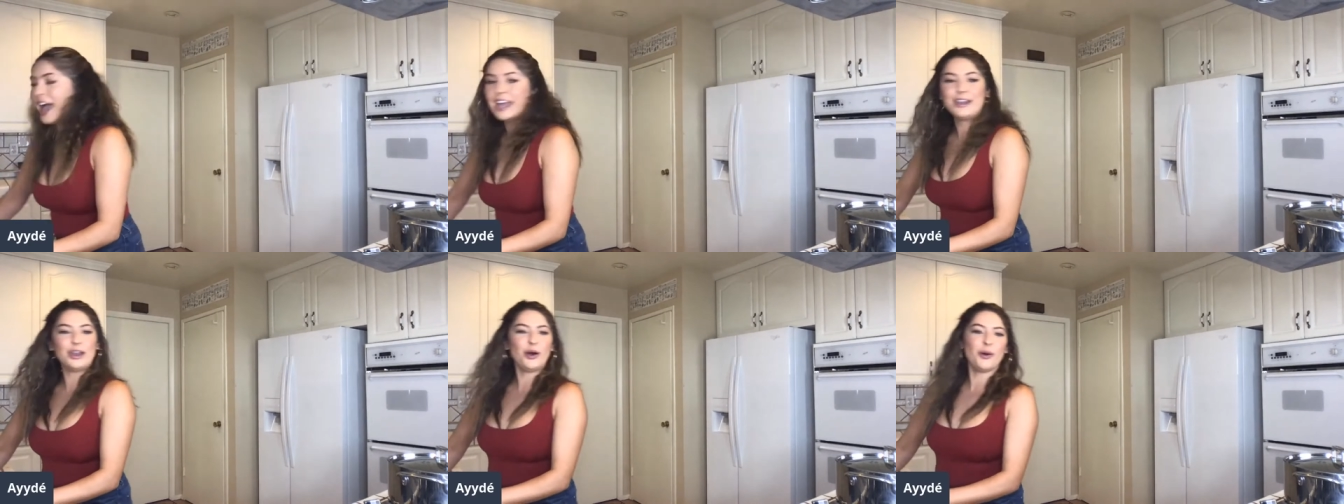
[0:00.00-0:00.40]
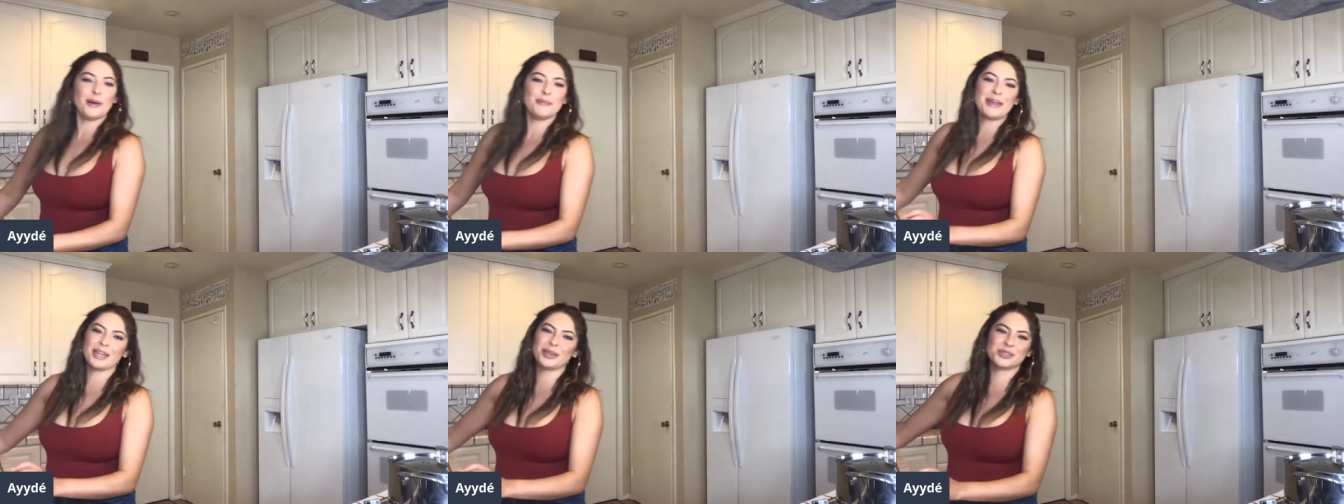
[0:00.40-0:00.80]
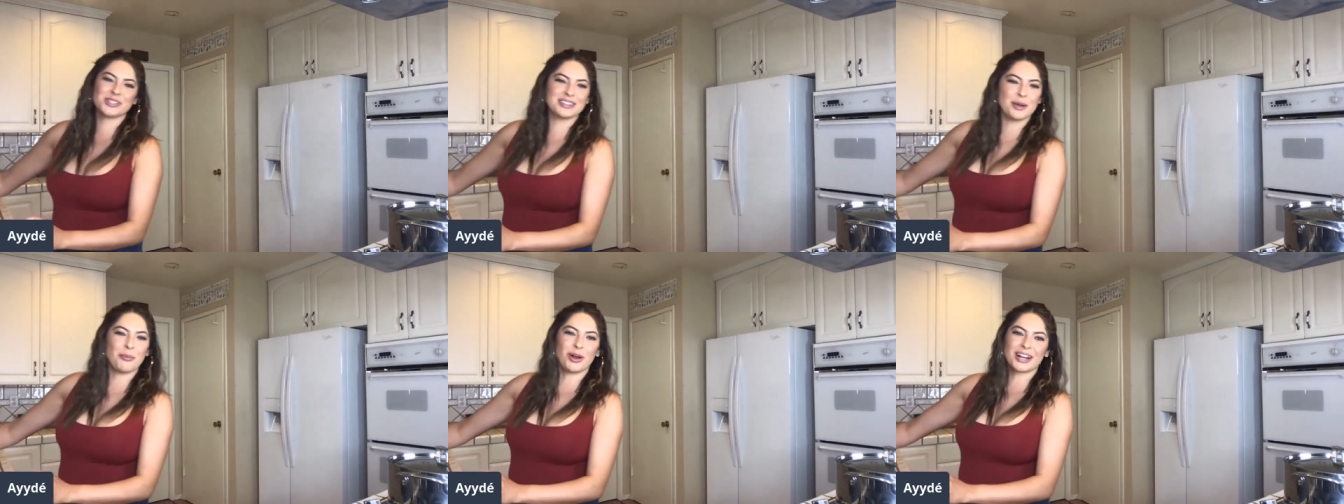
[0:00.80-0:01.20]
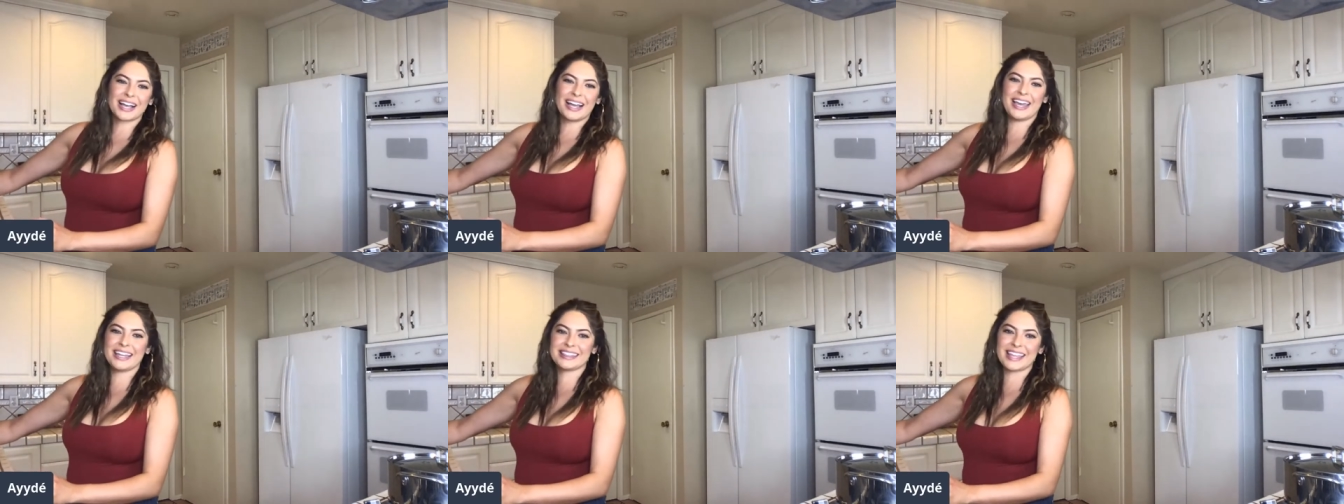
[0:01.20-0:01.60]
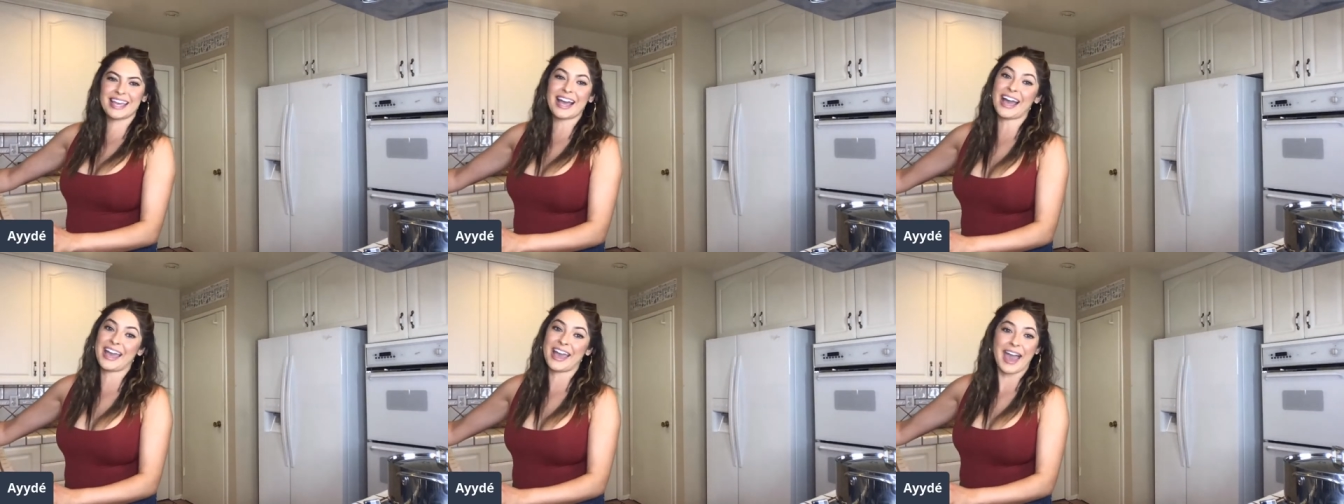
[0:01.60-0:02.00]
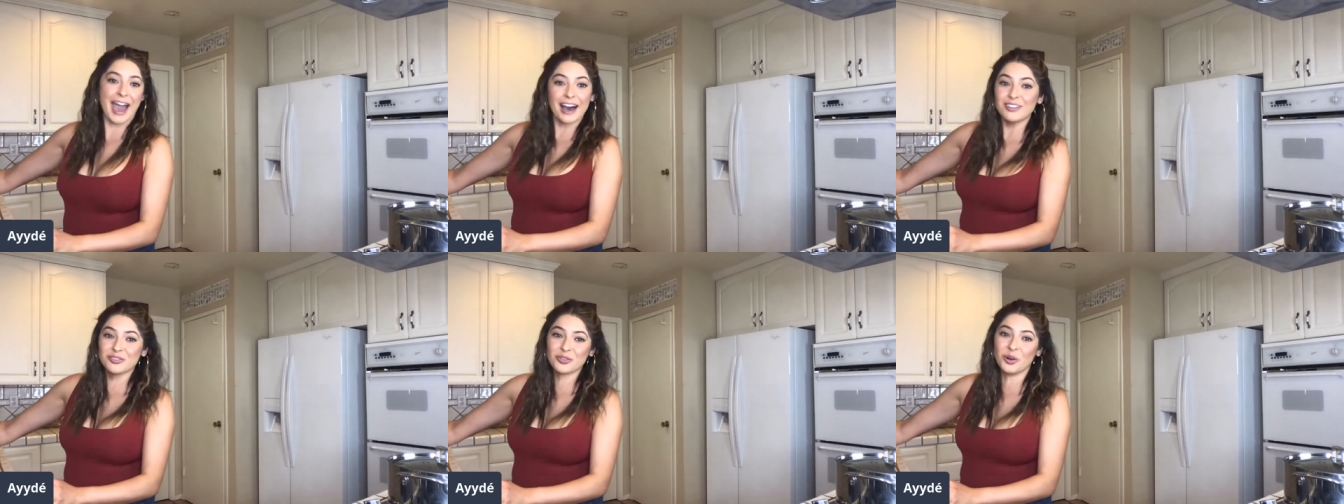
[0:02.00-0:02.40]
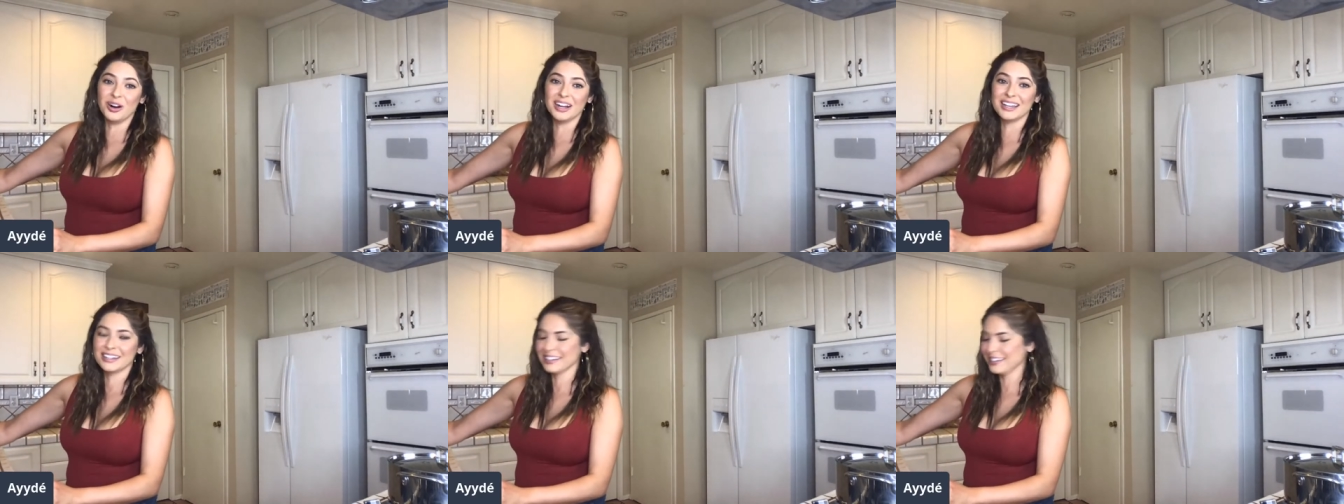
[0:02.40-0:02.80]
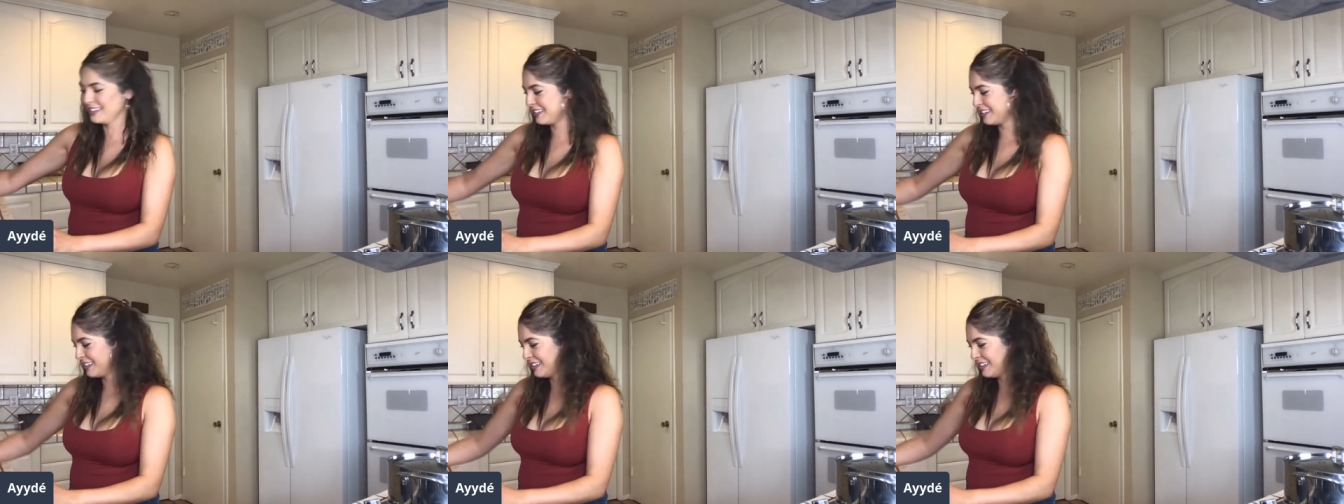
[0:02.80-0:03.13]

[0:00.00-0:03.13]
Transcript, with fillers: And no, I'm not using the molcajete. I have one,